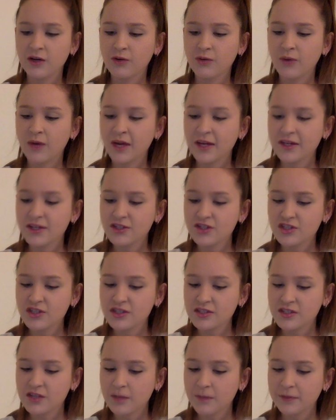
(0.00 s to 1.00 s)
Why did she
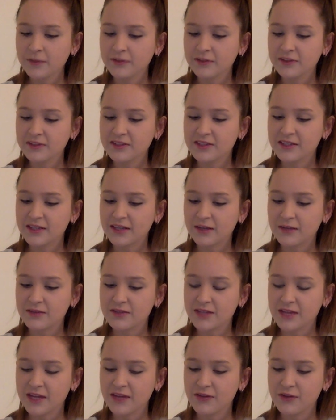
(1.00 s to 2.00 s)
stop and listen
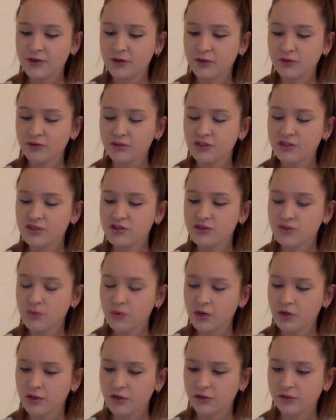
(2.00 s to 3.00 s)
outside the owner's
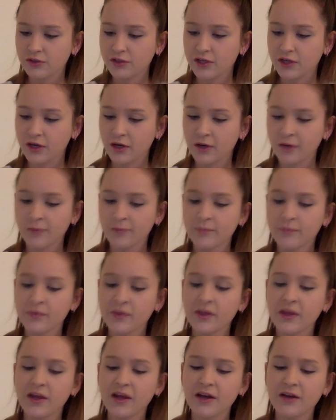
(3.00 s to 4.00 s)
door earlier?
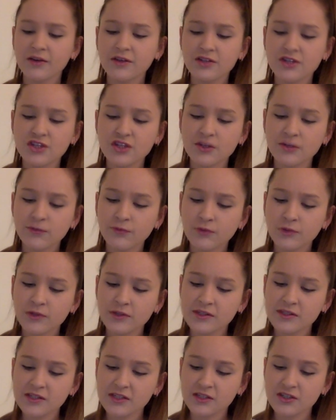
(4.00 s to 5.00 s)
How could she
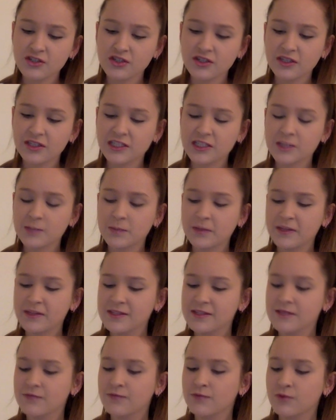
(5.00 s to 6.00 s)
afford such an
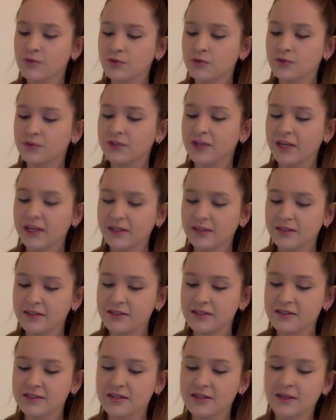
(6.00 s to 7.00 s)
expensive gold
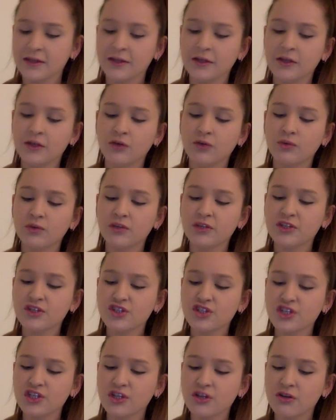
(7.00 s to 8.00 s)
necklace? What does
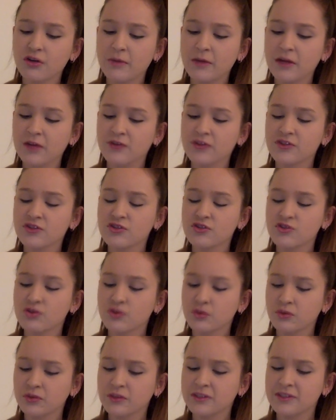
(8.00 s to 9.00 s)
she know about the
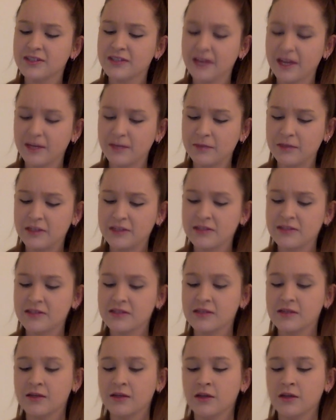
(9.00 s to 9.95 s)
stolen diamonds?